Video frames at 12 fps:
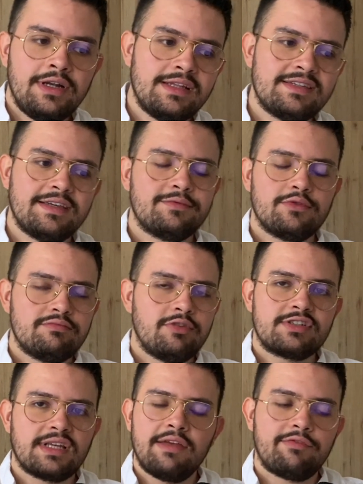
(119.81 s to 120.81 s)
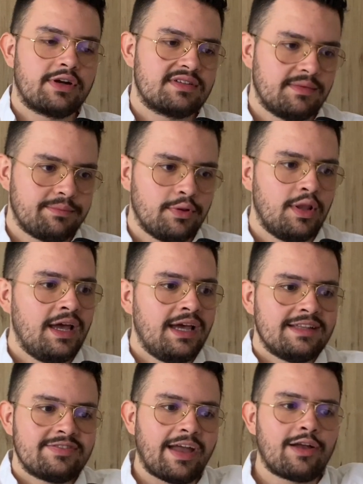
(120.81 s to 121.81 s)
let's say they're selling, for example,
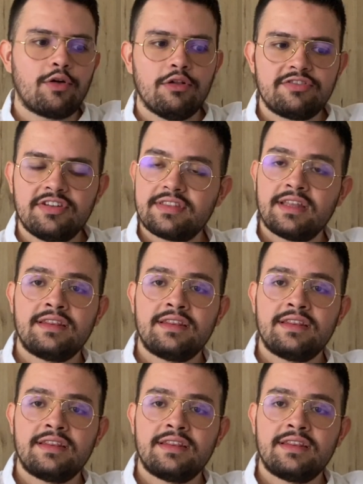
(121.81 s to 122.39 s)
10 calls in 10